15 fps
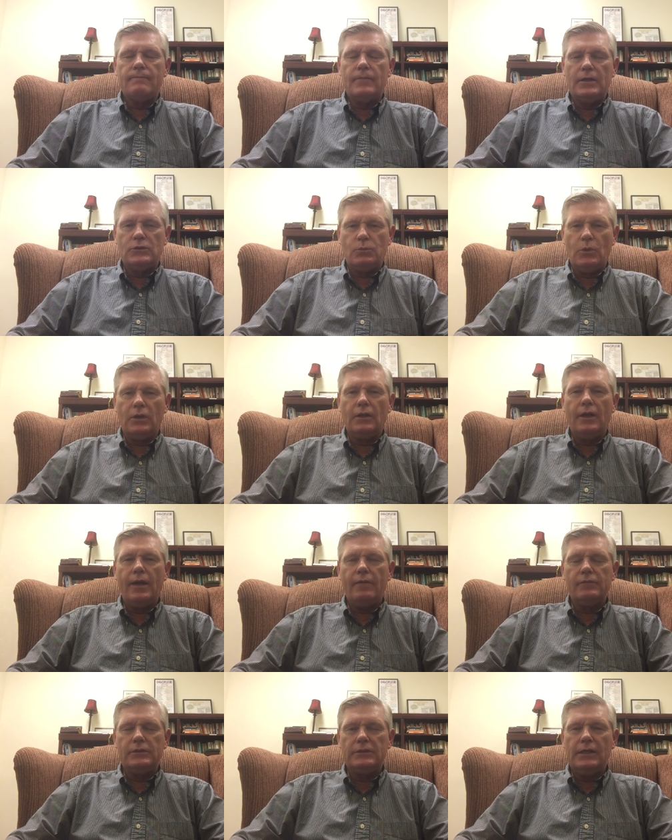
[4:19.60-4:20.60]
Facebook
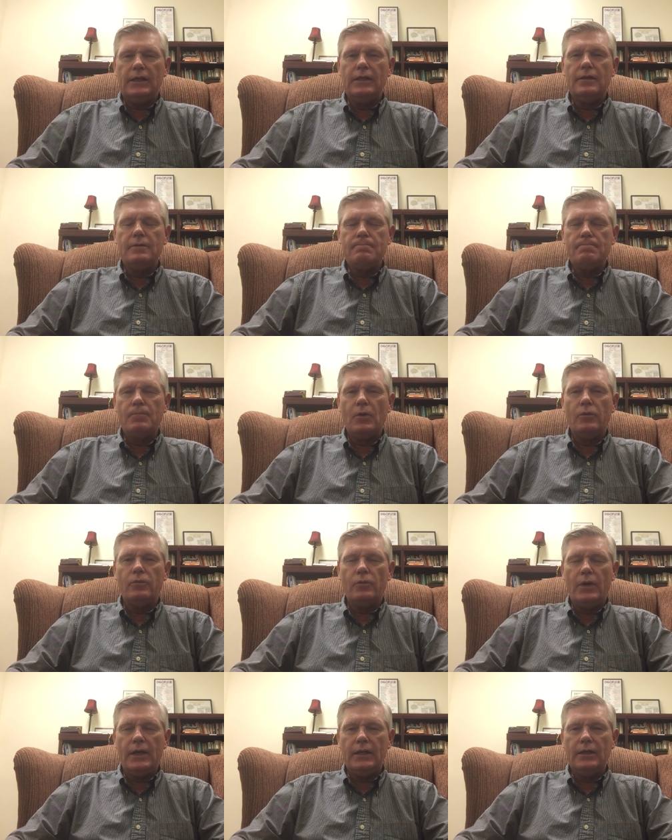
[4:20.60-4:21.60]
Live at 10, on the
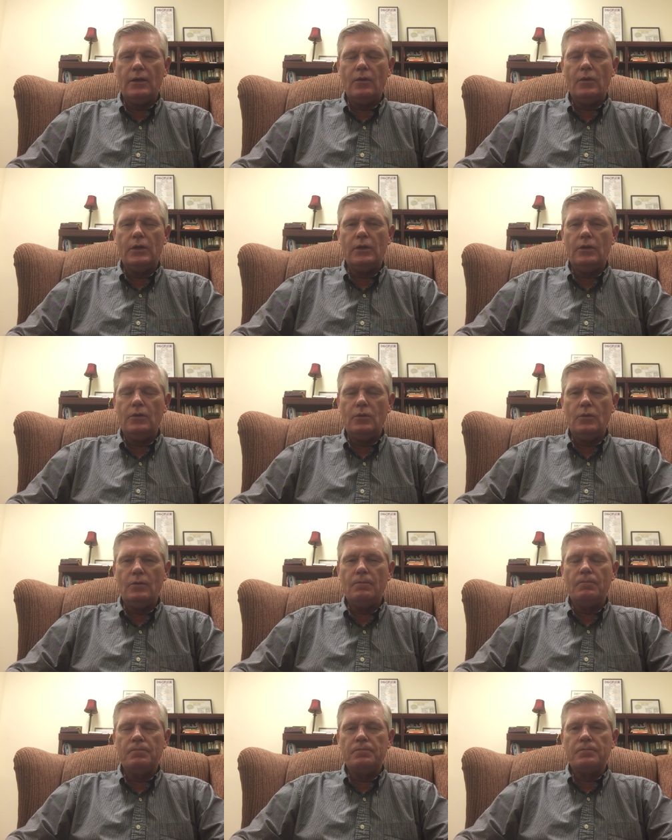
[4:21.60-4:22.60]
radio at
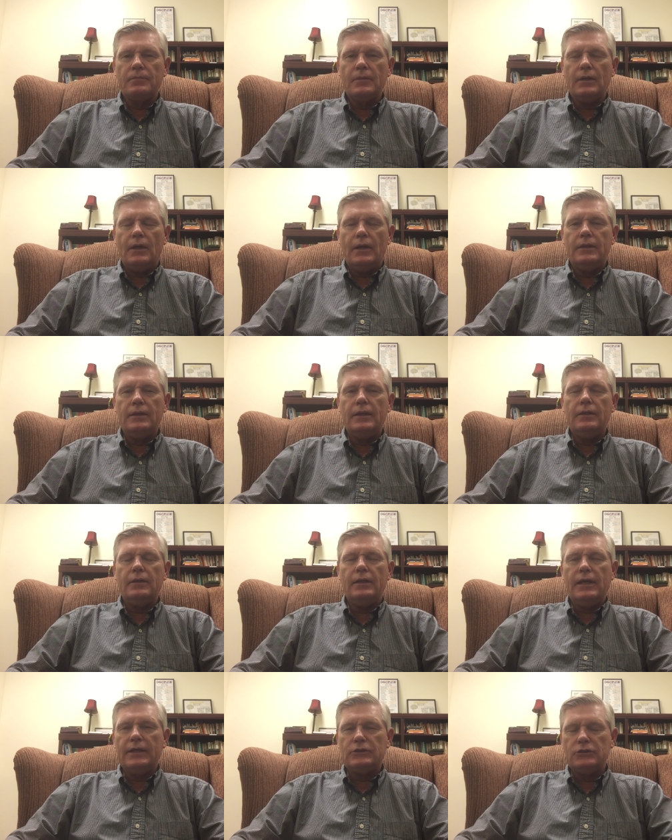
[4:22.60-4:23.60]
noon. And then
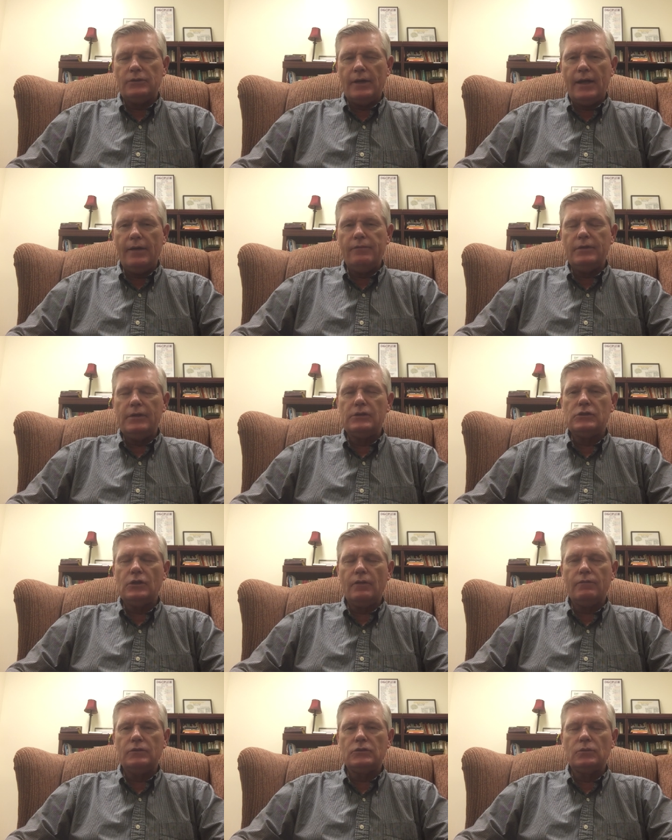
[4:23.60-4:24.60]
the next drive-in
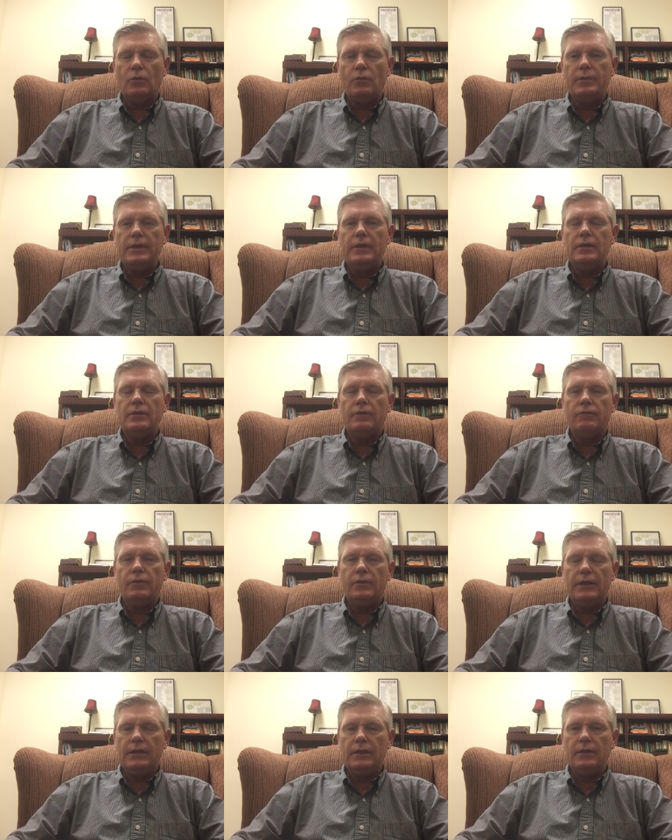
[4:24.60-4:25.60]
service will be the
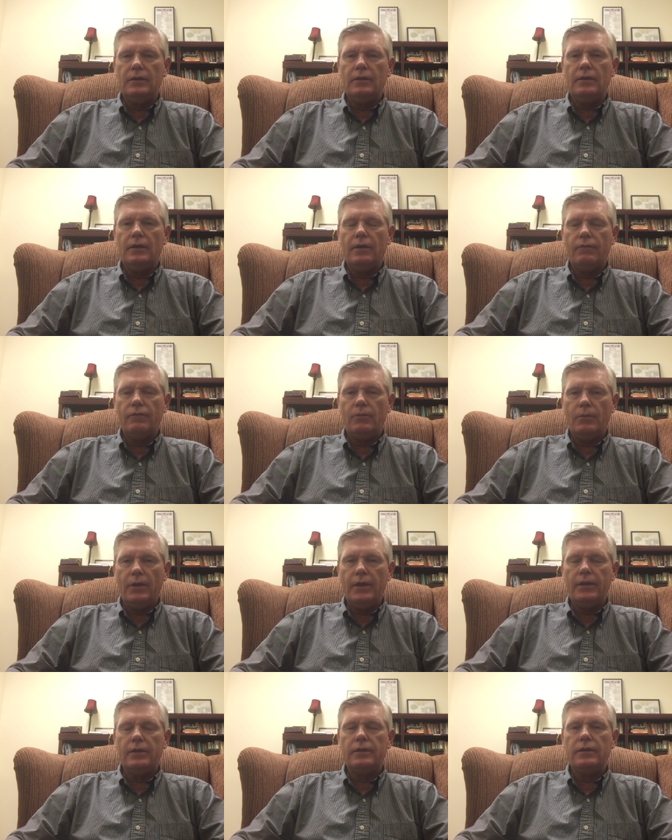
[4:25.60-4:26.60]
very end of the
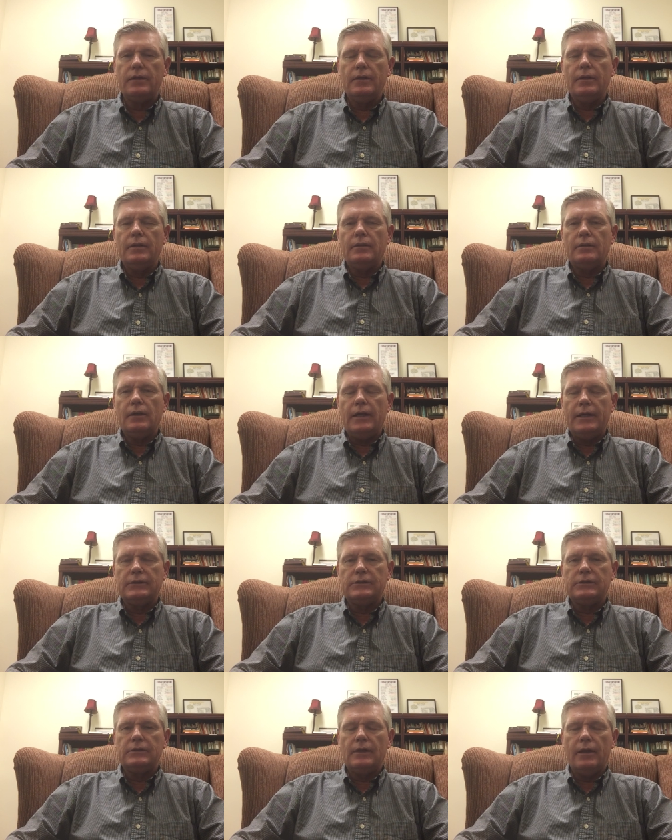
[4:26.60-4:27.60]
month, the
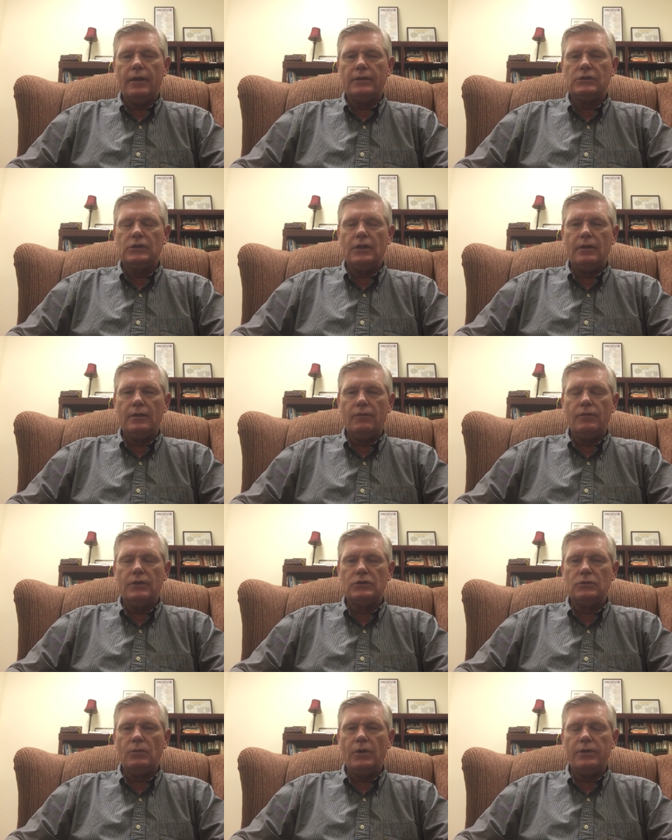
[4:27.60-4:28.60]
last uh, Sunday of
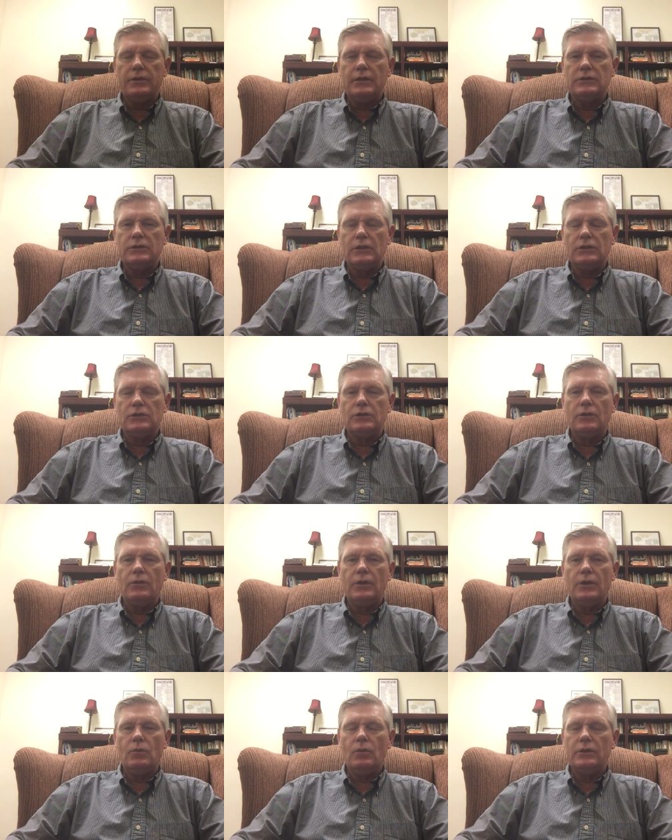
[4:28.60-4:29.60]
this month at
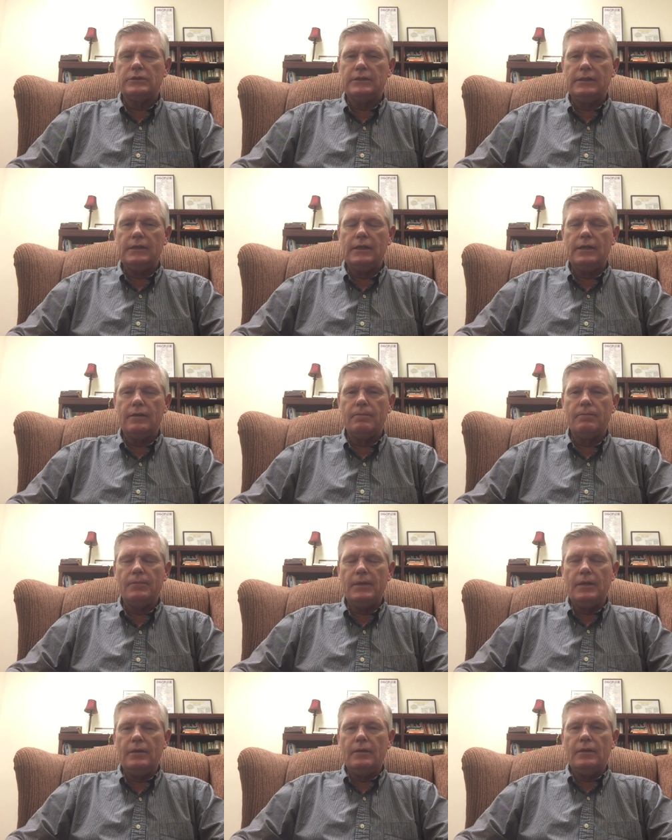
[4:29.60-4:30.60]
6.30 once again.
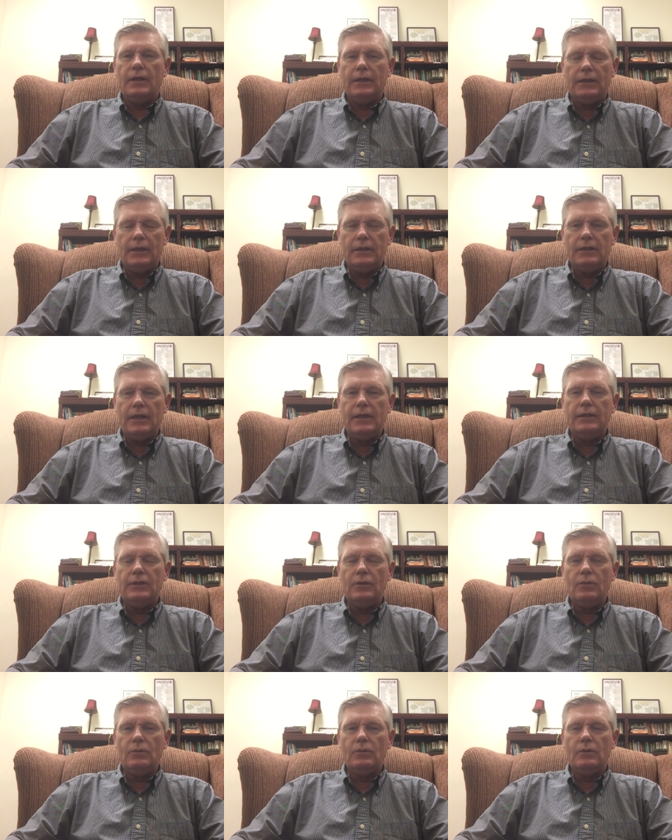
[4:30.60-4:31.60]
Again,
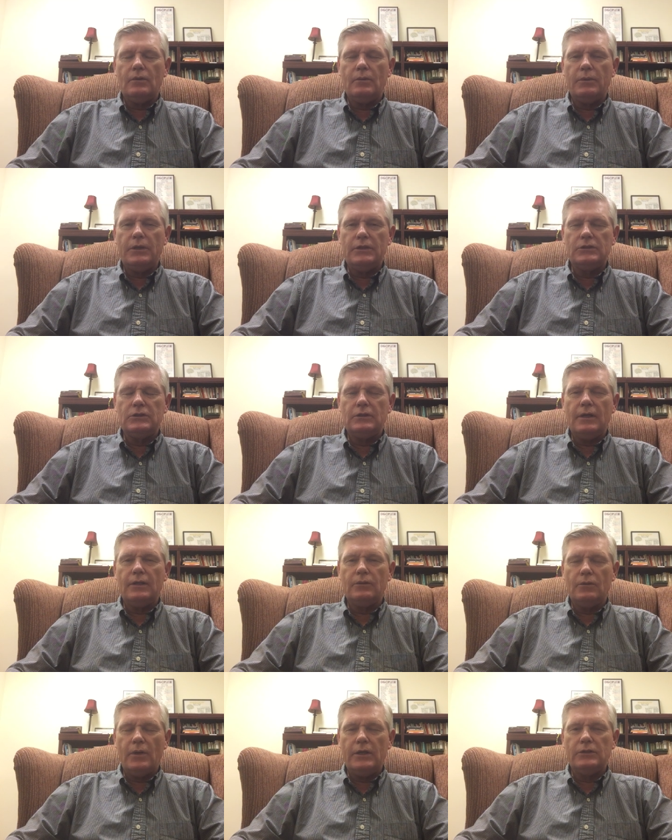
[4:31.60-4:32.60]
thank you. The peace
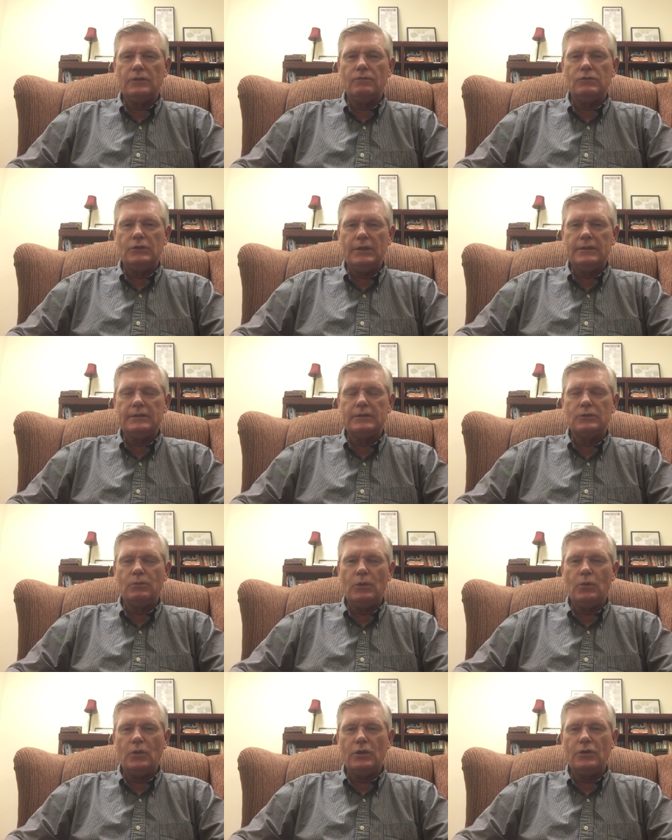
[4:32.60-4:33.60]
and grace of Jesus
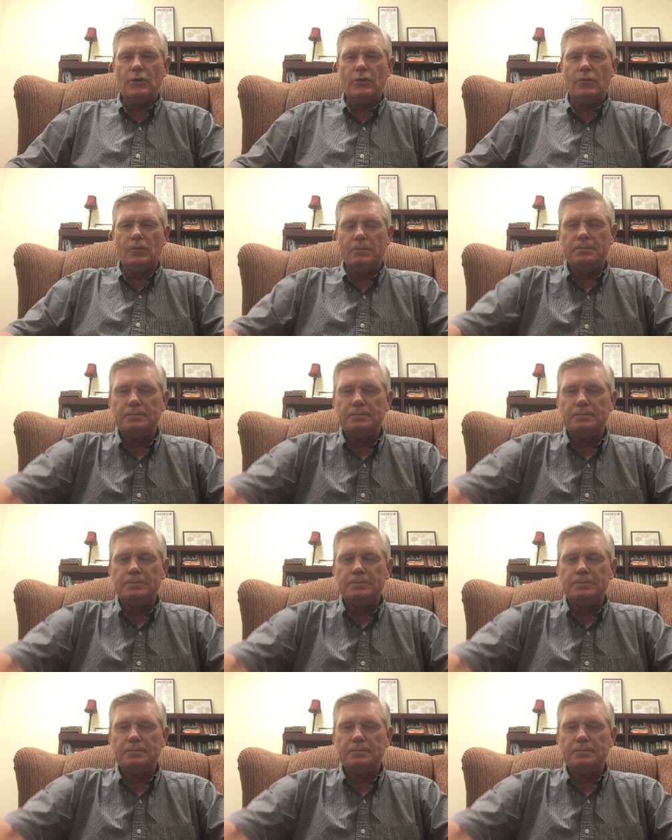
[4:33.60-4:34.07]
be with you.